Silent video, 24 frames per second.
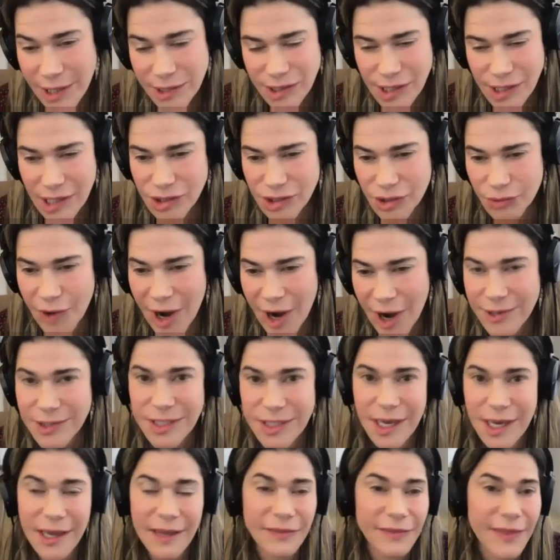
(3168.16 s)
Dr.
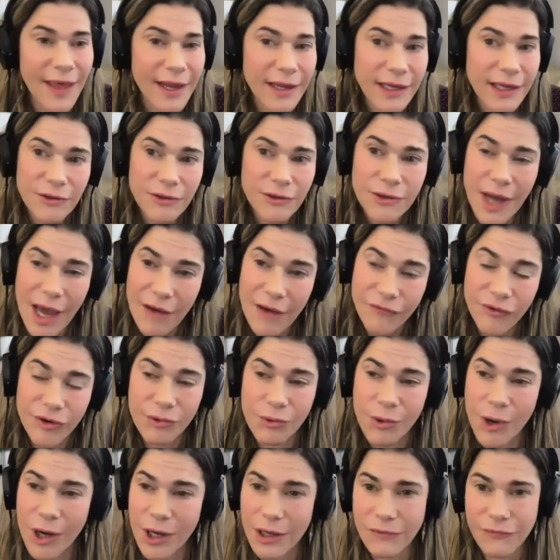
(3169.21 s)
Brausa, and thank you to
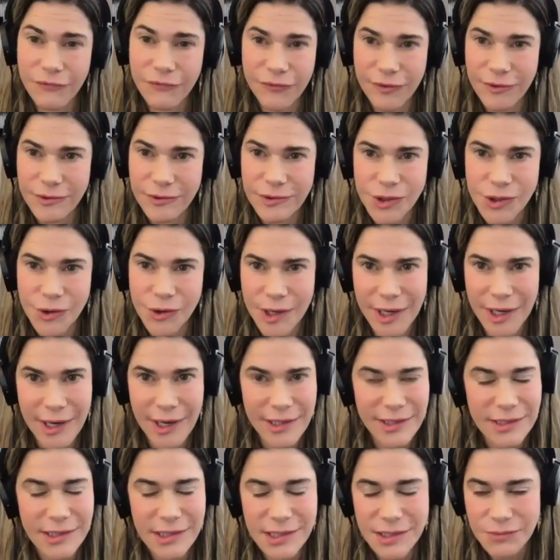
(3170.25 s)
everyone for joining
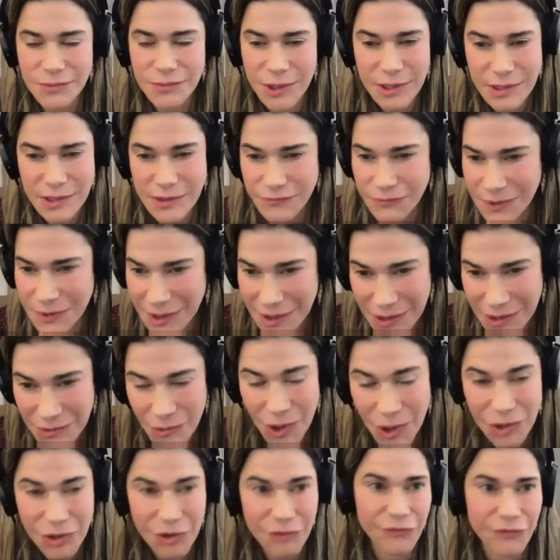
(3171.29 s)
us. This was really
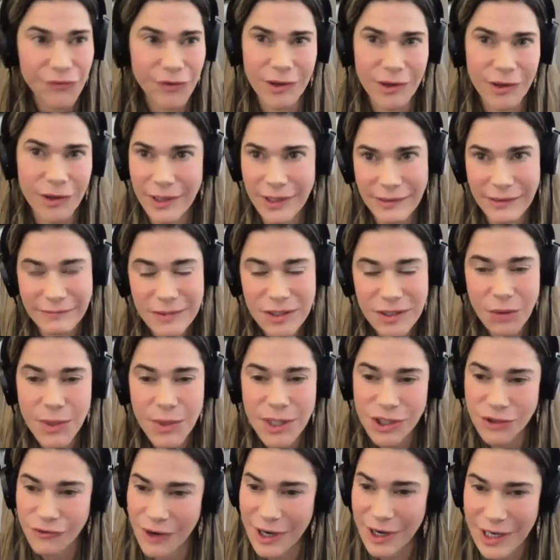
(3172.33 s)
wonderful and so
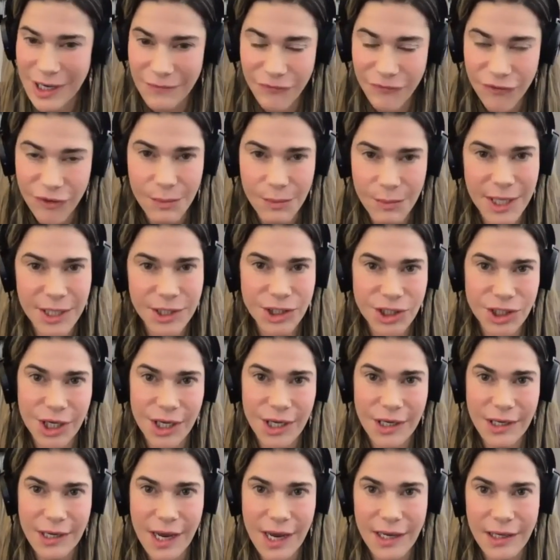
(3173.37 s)
much great
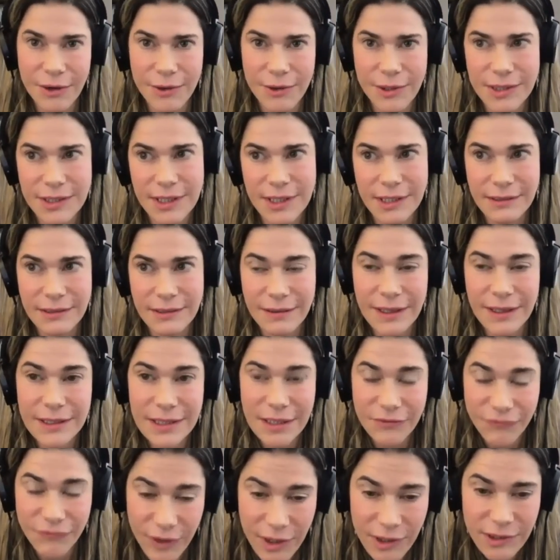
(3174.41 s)
information. I know it's a
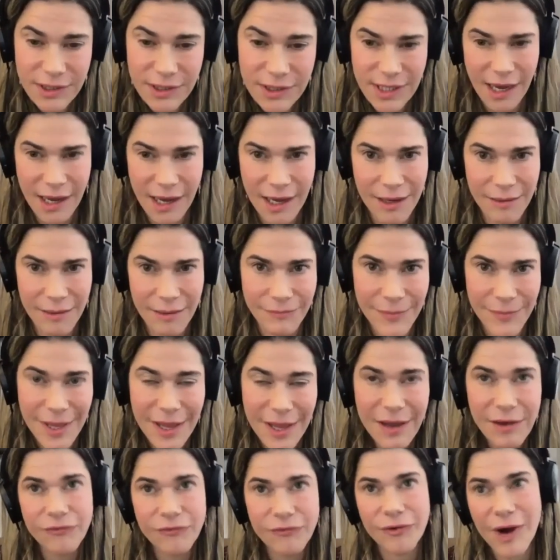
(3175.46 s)
difficult time
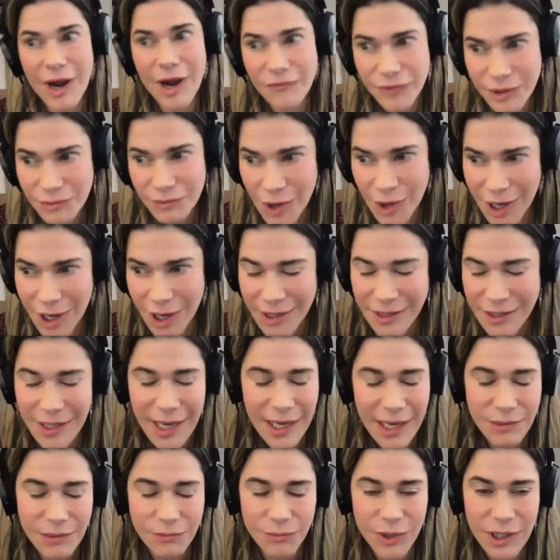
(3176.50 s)
for everyone,
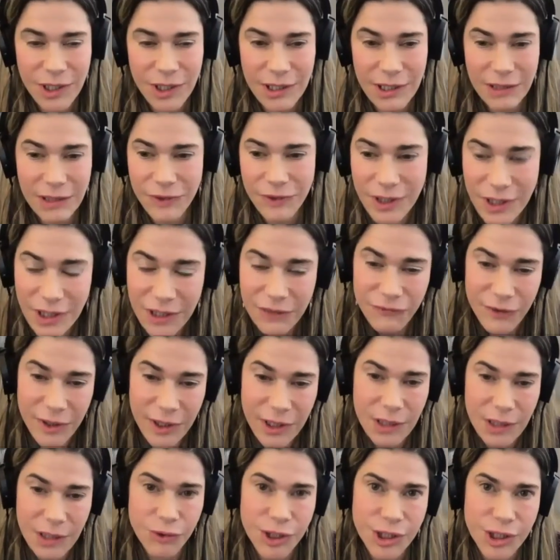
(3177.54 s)
and we really,
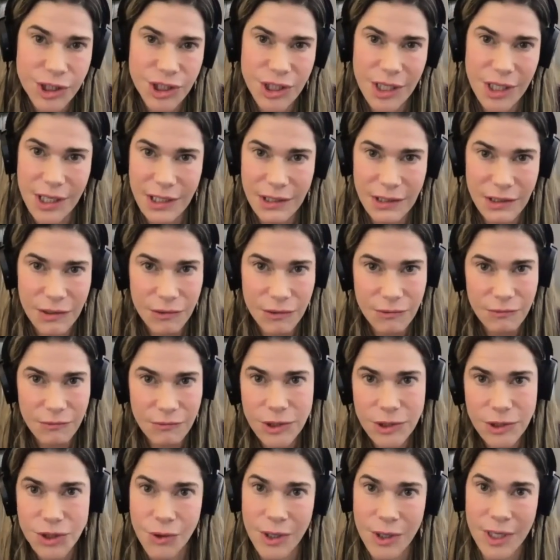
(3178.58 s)
really appreciate you
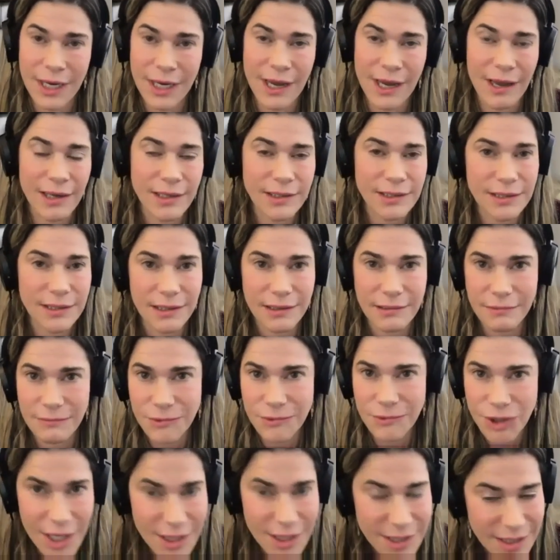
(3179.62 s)
joining us and
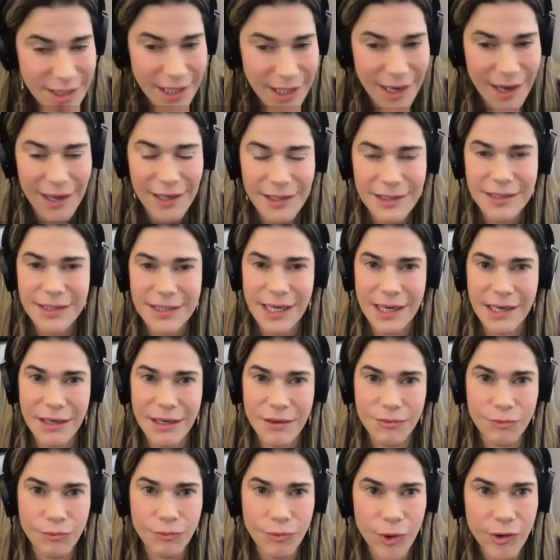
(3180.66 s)
trusting us,
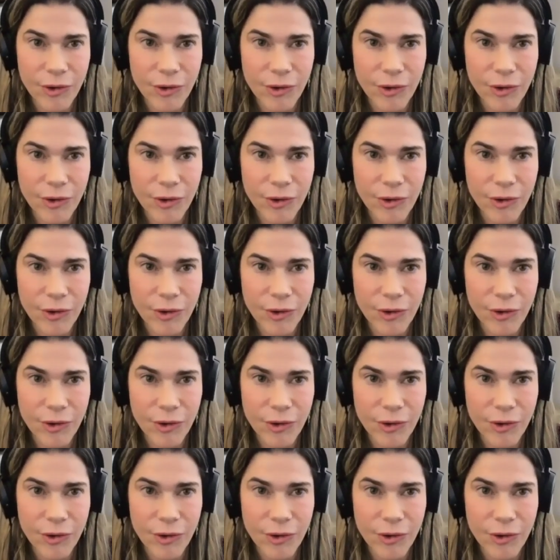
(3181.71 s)
and we're